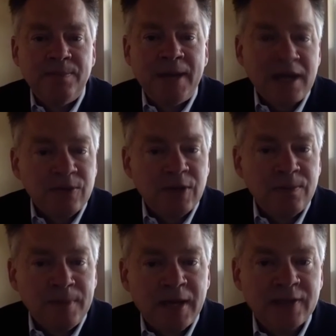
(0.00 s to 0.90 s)

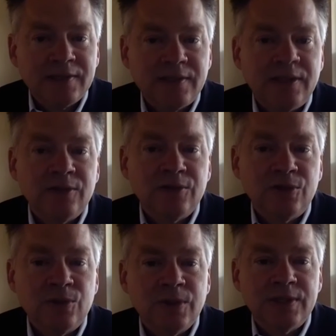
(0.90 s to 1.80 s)
background boxes to their
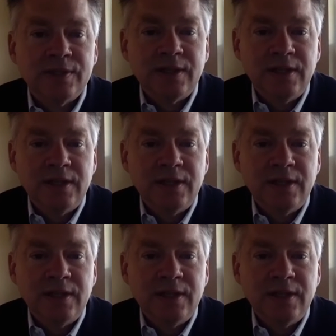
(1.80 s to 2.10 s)
stories,